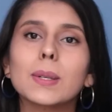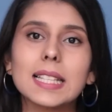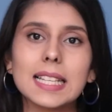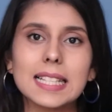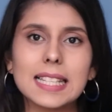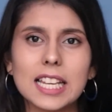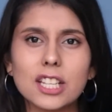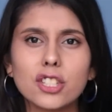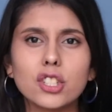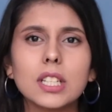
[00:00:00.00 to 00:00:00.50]
it's
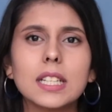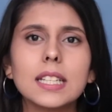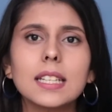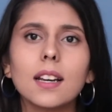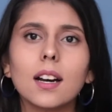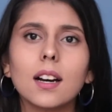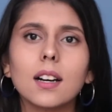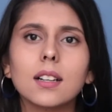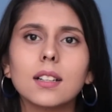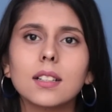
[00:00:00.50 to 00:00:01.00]
essentially
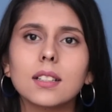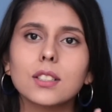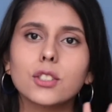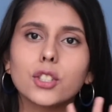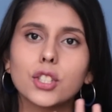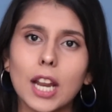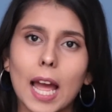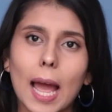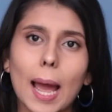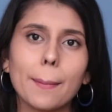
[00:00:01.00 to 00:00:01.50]
a
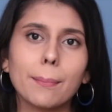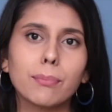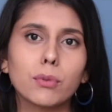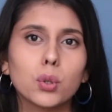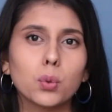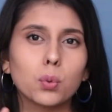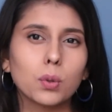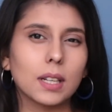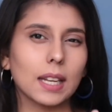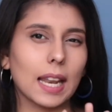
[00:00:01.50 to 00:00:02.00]
drab
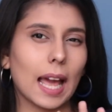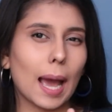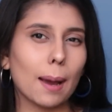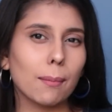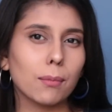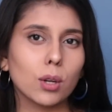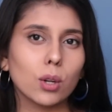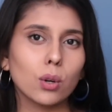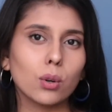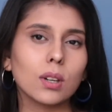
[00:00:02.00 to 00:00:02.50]
to
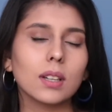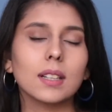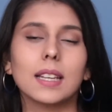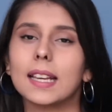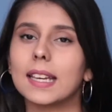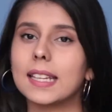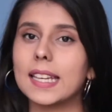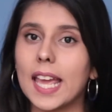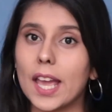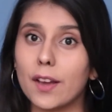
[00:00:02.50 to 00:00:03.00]
glam look,
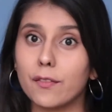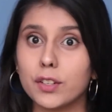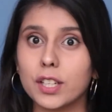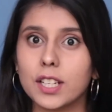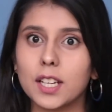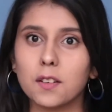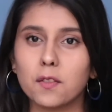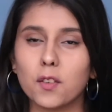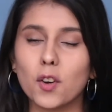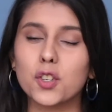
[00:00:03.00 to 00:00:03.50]
like an
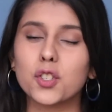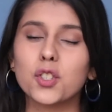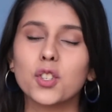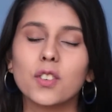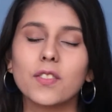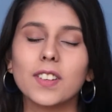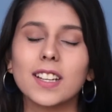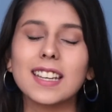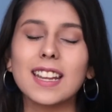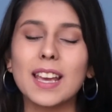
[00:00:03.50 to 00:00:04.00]
everyday version
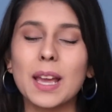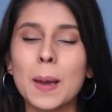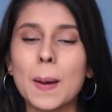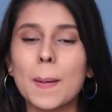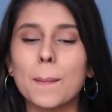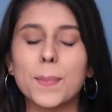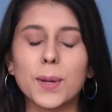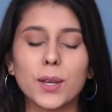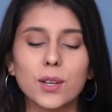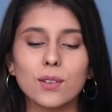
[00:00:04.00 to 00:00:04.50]
of it,
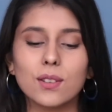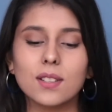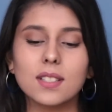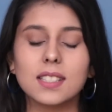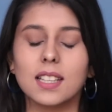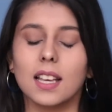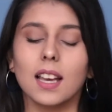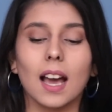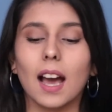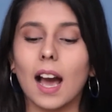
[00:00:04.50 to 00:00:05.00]

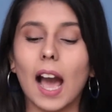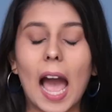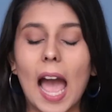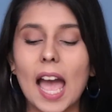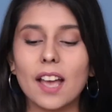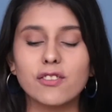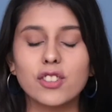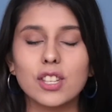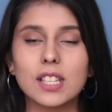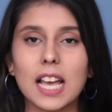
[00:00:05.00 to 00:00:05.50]
because
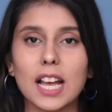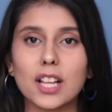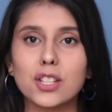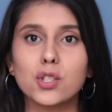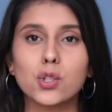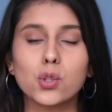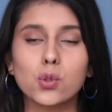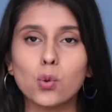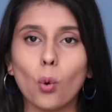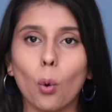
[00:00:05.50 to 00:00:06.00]
I just had
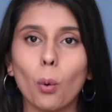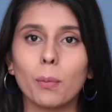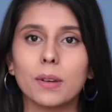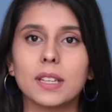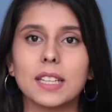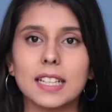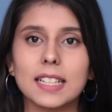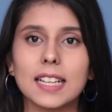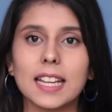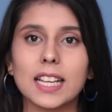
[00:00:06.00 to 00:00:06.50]
so
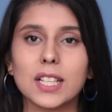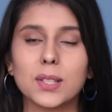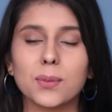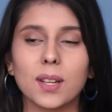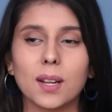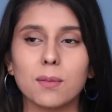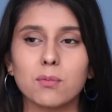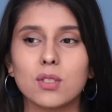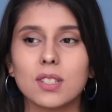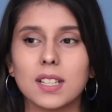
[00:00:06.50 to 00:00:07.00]
many days
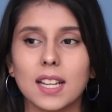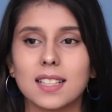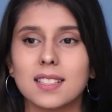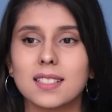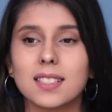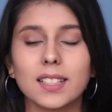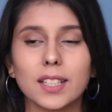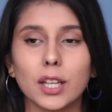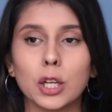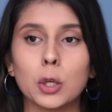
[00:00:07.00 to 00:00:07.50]
where I'm just like
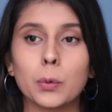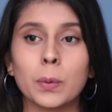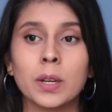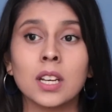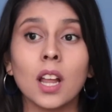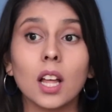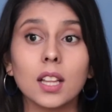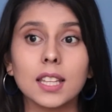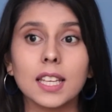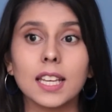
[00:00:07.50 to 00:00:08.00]
sitting doing
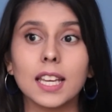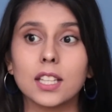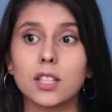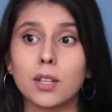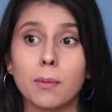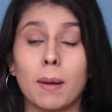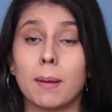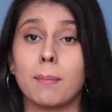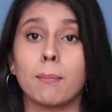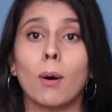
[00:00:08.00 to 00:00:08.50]
nothing, and
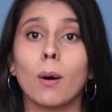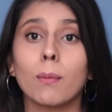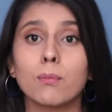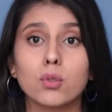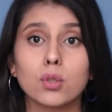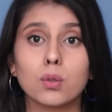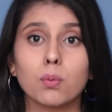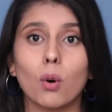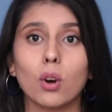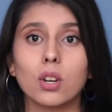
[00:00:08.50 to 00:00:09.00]
then my mom
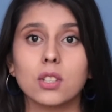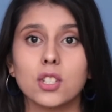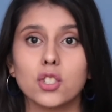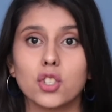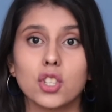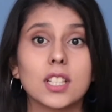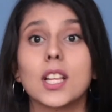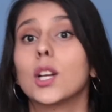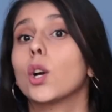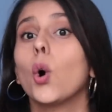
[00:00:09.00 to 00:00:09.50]
just walks in,
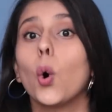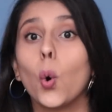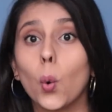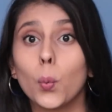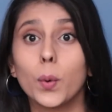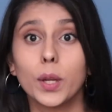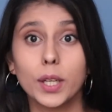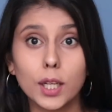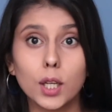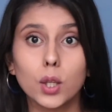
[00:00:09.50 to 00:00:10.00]
she's like, oh,
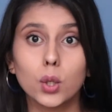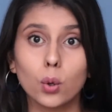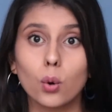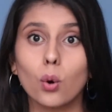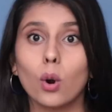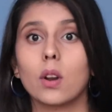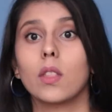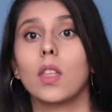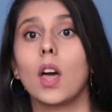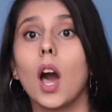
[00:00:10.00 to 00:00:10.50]
we need to
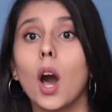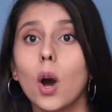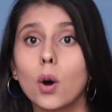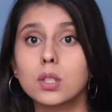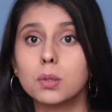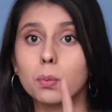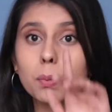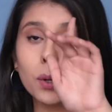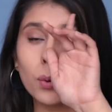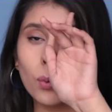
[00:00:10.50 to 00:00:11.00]
go out of the
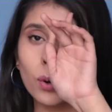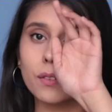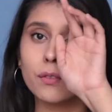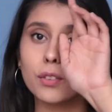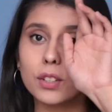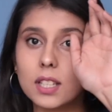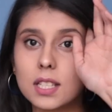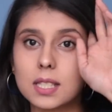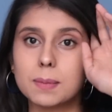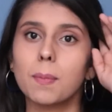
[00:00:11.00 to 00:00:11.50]
house and we're going
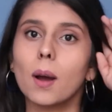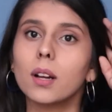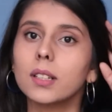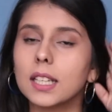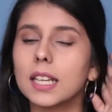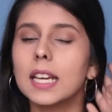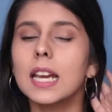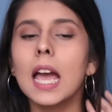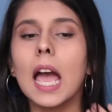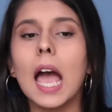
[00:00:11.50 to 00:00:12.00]
for this party.